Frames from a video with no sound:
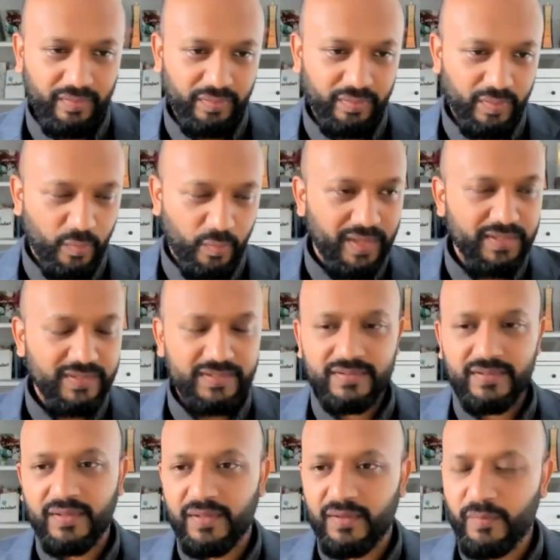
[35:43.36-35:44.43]
The
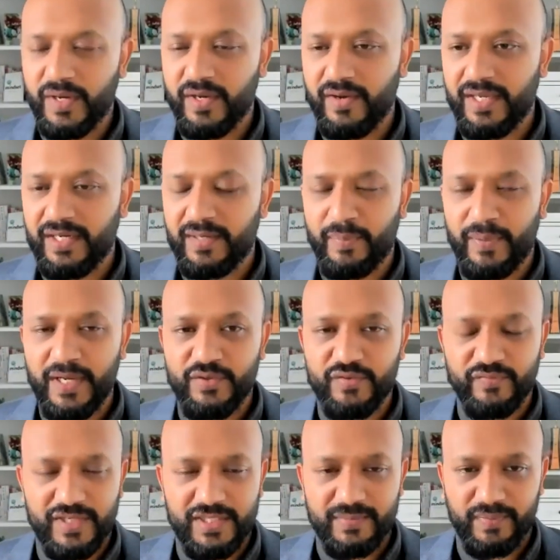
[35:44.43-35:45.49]
ones where you're in a place
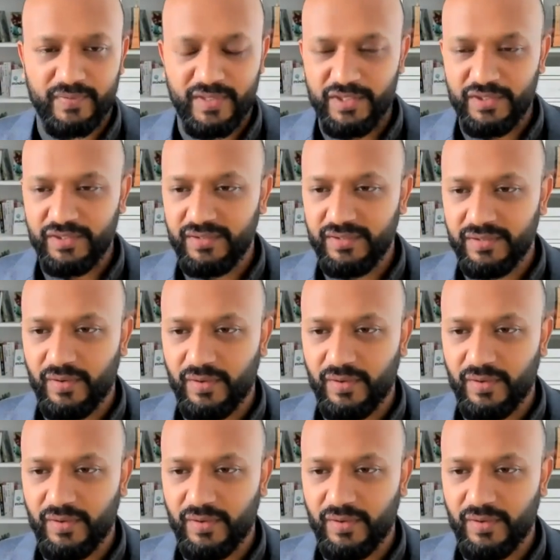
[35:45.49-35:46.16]
of desperation